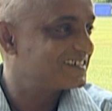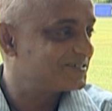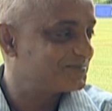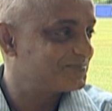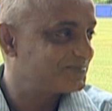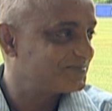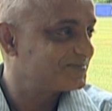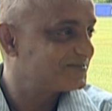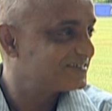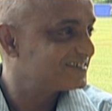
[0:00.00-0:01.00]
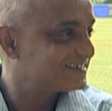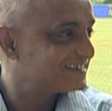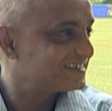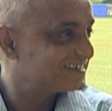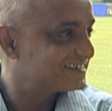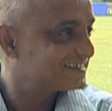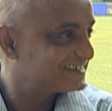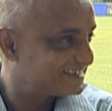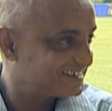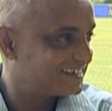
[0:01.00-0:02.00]
playing soccer volleyball in the dressing
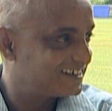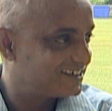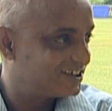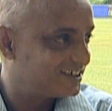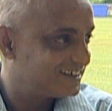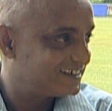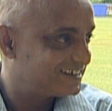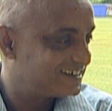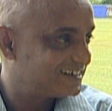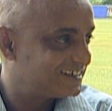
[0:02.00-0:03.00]
room, or